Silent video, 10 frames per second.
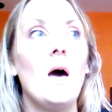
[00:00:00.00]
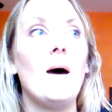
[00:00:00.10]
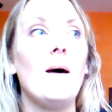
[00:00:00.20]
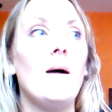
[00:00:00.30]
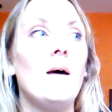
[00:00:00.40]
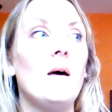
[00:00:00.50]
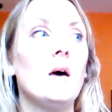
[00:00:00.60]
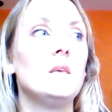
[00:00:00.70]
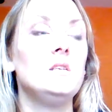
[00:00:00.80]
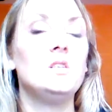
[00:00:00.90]

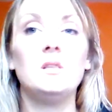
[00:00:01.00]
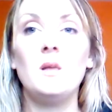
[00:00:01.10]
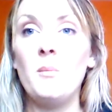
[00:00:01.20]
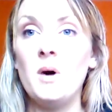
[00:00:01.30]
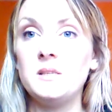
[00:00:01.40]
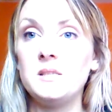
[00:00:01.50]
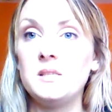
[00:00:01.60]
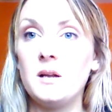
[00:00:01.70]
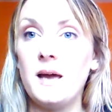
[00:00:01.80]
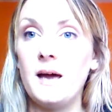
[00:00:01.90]
A condition that my
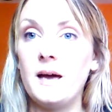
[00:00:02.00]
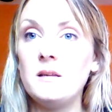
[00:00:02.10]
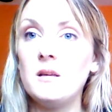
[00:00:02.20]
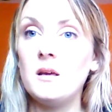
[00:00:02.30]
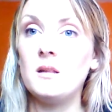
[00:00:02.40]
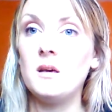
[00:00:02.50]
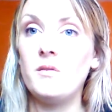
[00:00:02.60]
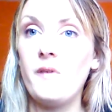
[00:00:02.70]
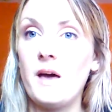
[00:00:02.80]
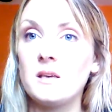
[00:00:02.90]
son had and
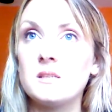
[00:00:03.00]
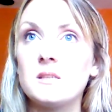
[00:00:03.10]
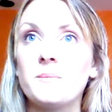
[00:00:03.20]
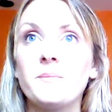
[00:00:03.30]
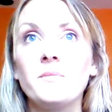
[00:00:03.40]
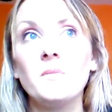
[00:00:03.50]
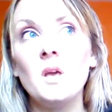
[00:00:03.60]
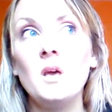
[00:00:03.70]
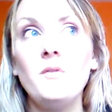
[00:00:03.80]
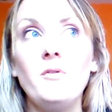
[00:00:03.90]
that affects
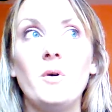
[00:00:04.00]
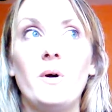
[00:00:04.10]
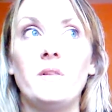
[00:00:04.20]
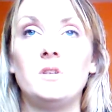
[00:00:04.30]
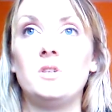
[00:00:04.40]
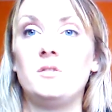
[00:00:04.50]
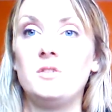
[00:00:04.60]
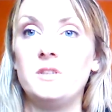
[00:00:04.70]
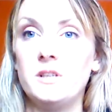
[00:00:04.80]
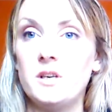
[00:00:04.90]
a few other
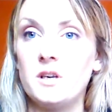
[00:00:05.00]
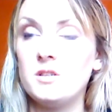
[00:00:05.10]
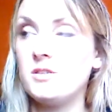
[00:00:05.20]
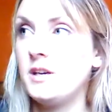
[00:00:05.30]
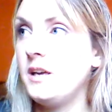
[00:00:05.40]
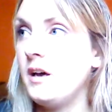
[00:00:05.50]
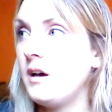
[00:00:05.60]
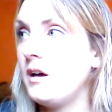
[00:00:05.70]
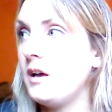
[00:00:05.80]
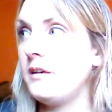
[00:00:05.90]
children in the country.
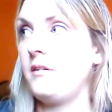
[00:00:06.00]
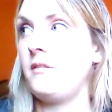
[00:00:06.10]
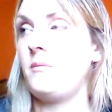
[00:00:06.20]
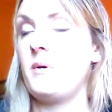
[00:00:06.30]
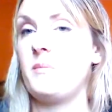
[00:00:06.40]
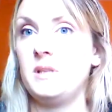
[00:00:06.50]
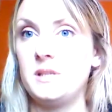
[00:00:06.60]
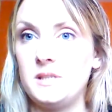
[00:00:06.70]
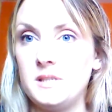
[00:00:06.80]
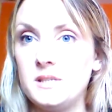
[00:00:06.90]
I can't remember
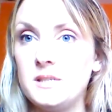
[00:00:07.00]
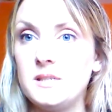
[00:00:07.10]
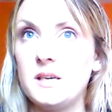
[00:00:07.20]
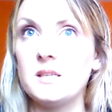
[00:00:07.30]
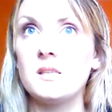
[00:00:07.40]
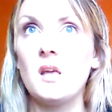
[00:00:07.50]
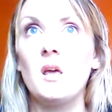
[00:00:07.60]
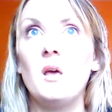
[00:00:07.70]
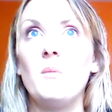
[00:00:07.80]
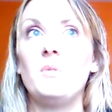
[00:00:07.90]
the statistics,
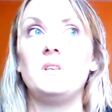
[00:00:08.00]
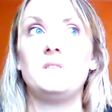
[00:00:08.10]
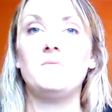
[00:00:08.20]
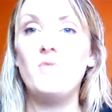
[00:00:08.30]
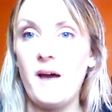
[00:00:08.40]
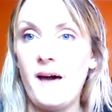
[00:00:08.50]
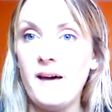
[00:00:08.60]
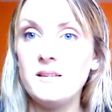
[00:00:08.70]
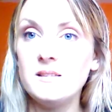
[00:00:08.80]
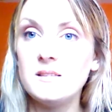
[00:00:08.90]
but it's
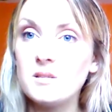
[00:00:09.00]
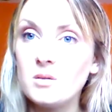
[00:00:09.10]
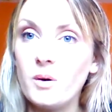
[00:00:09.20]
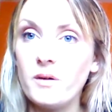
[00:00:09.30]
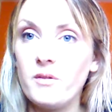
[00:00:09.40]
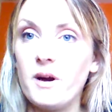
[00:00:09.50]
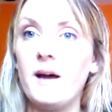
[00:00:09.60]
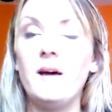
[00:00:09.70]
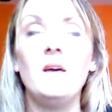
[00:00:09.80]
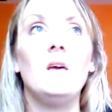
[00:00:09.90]
rare, it's still quite
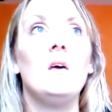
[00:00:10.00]
rare,